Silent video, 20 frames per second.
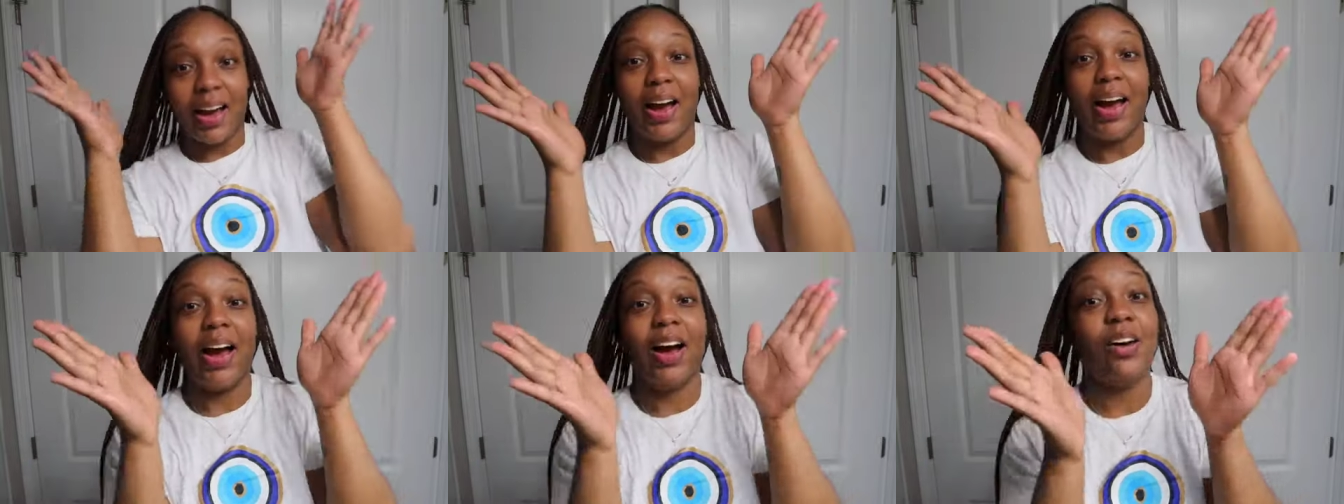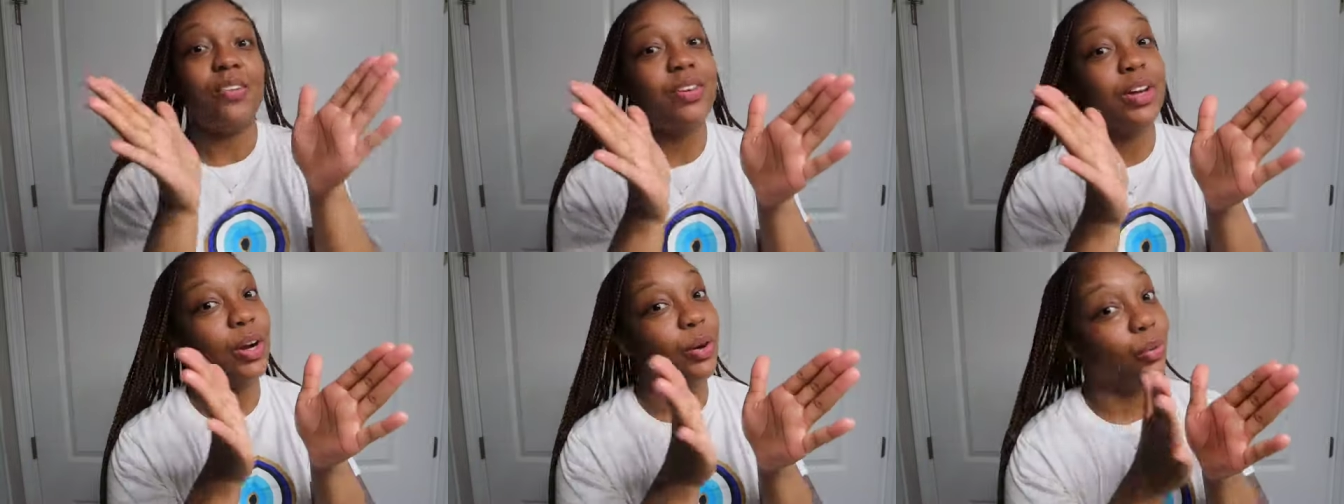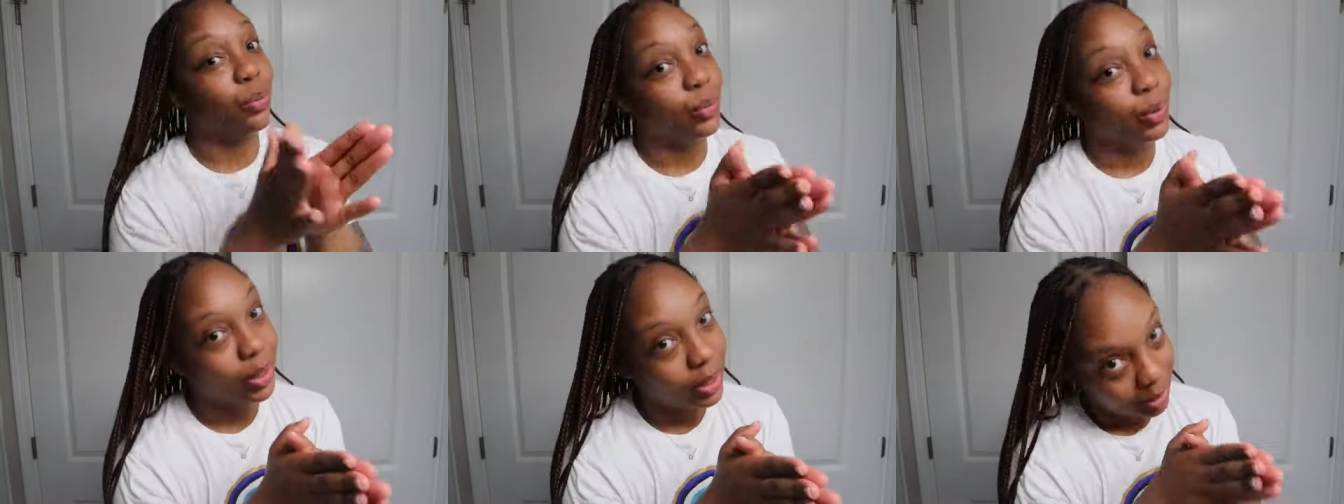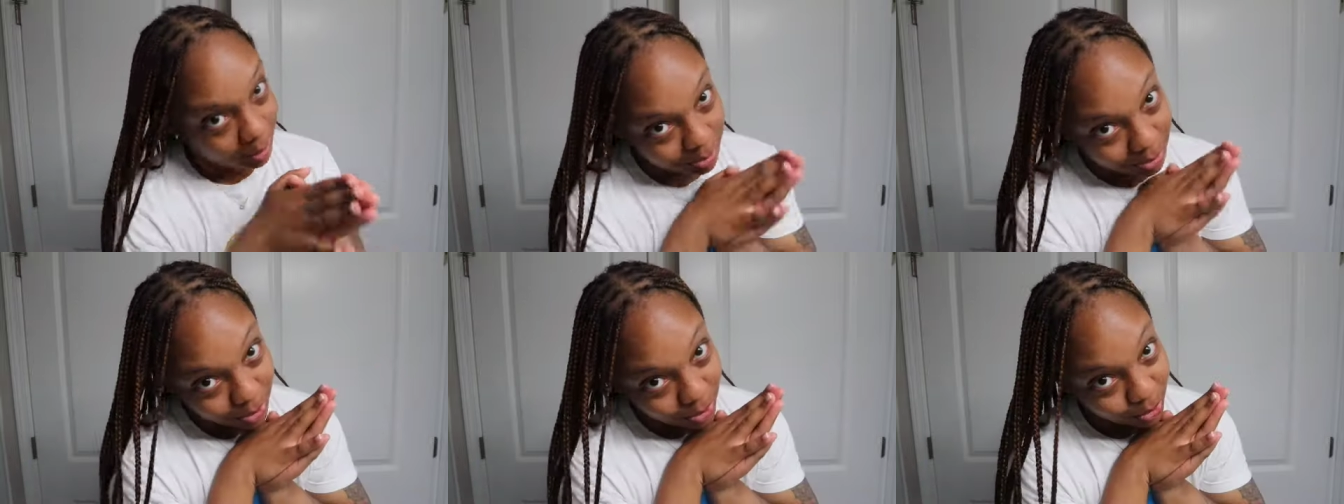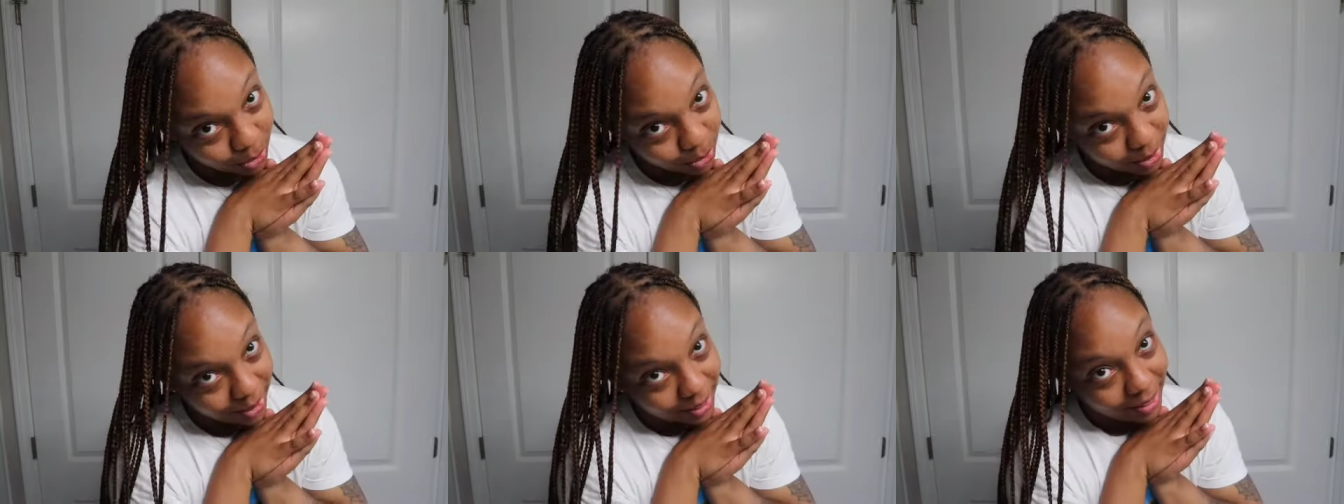How have y'all really been
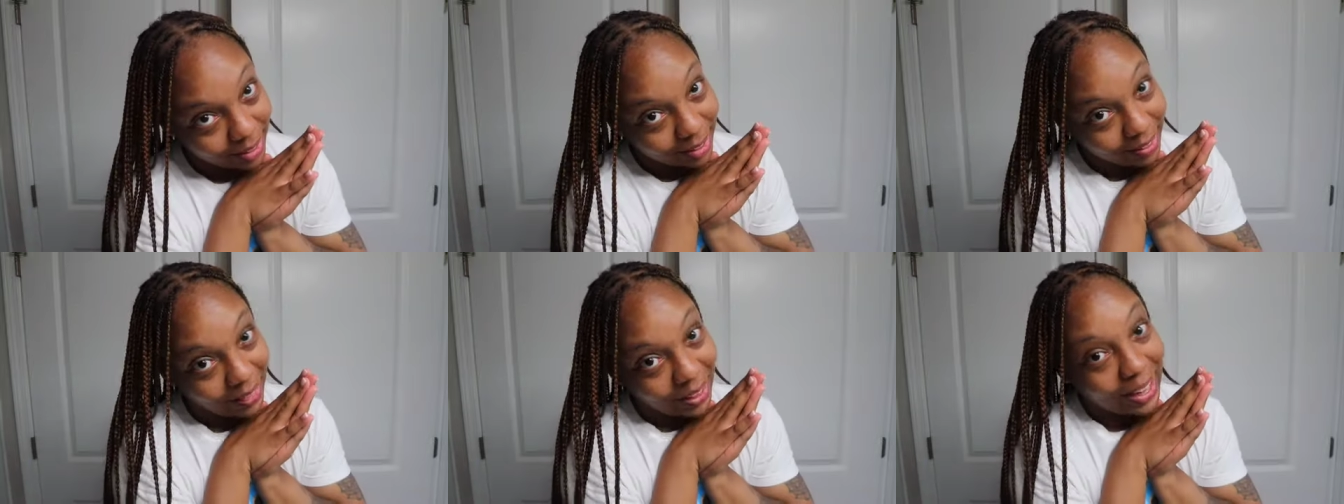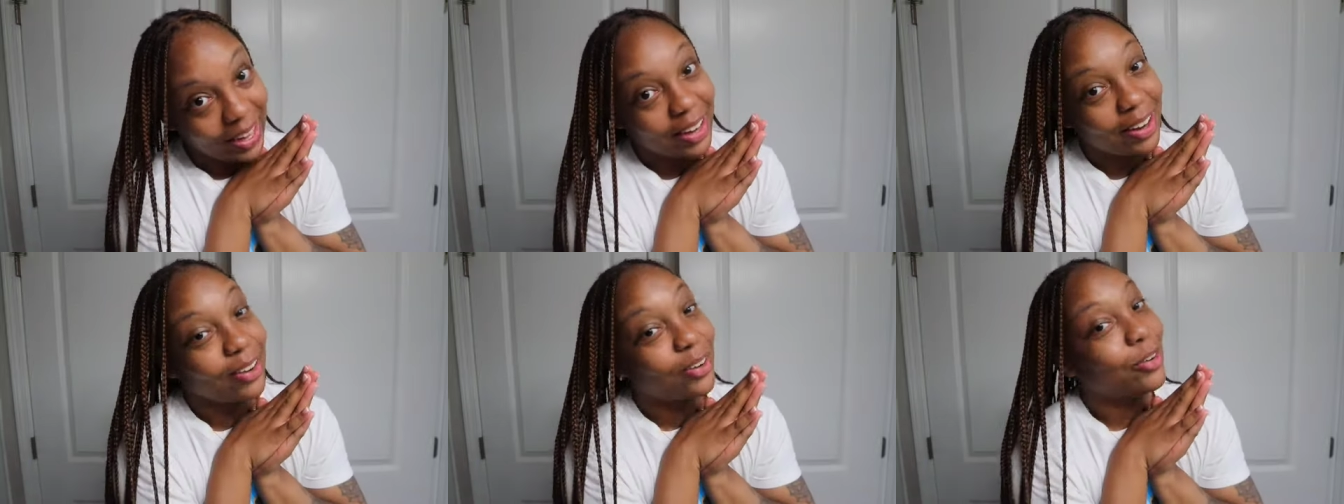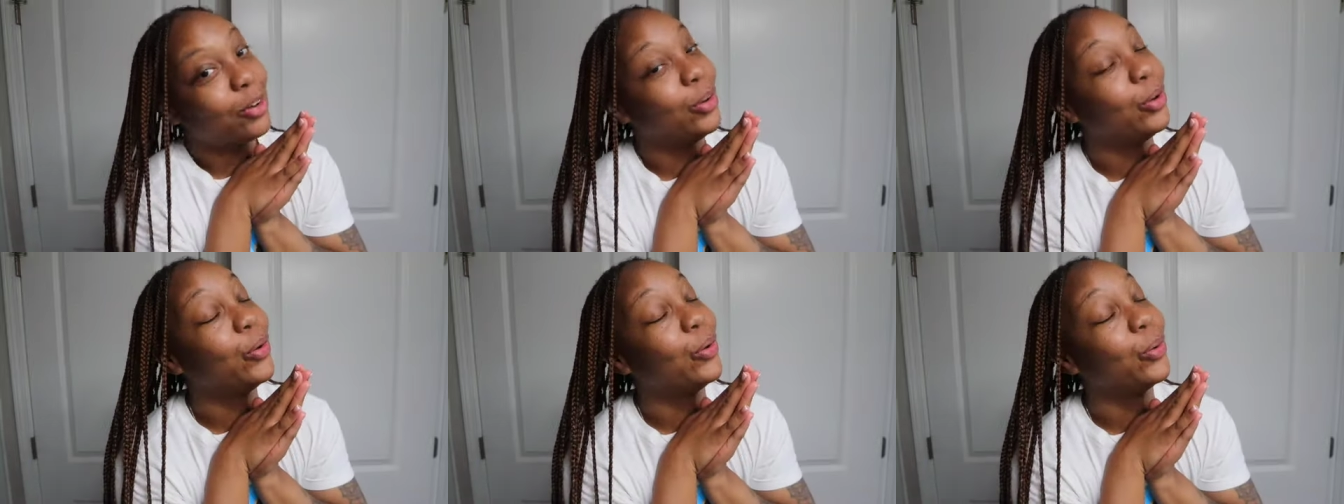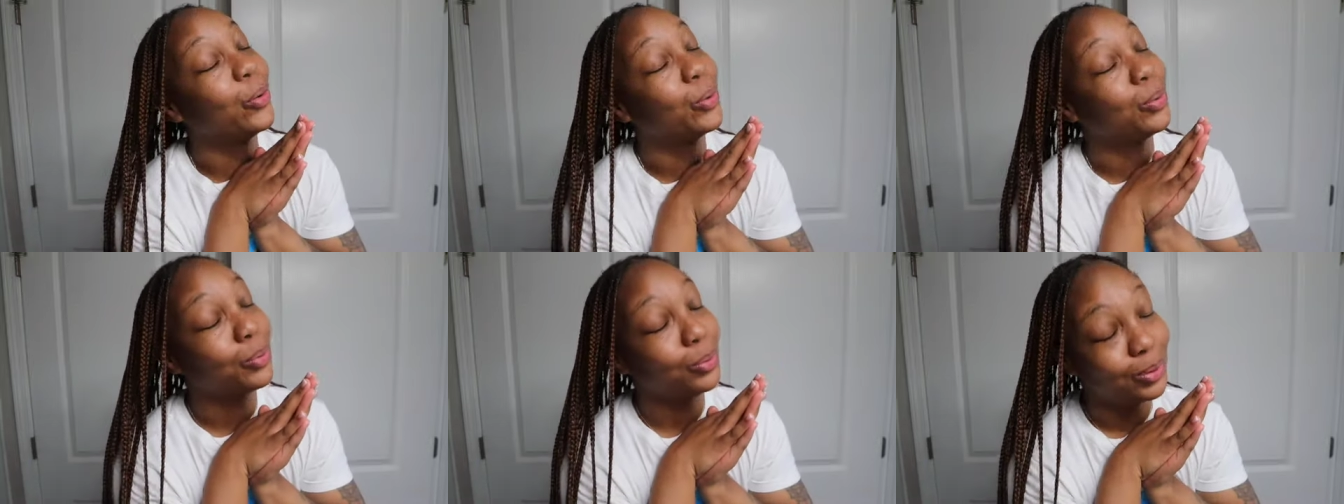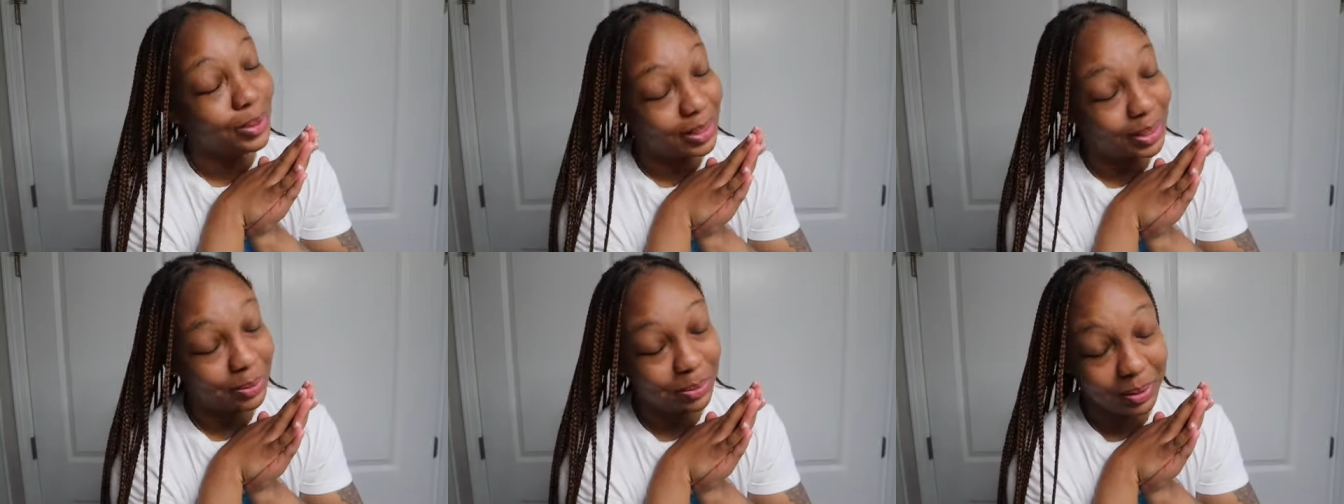doing? Like,
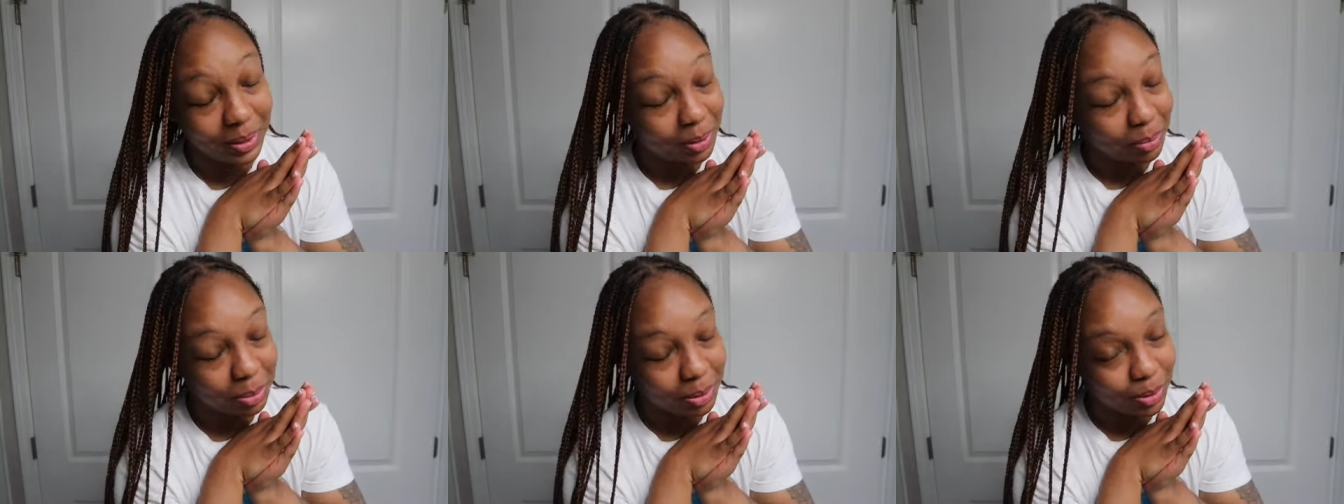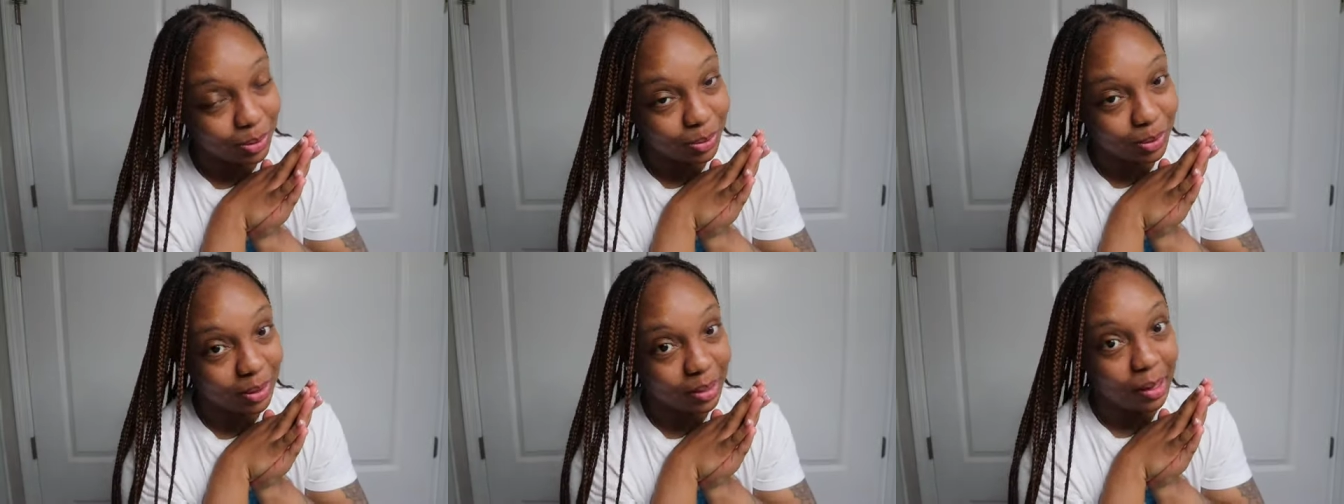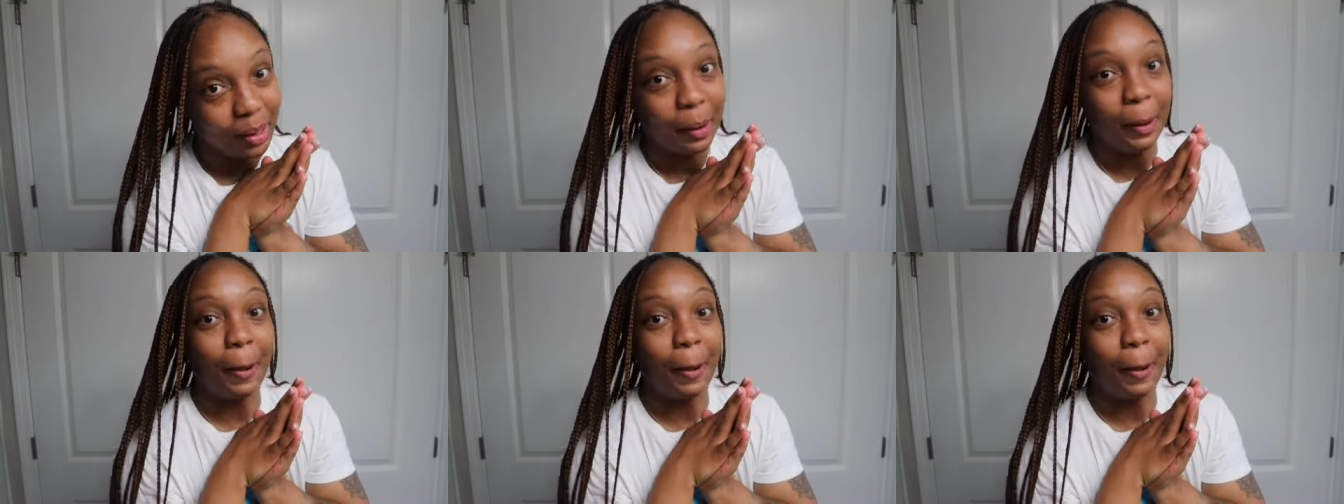really, really been doing?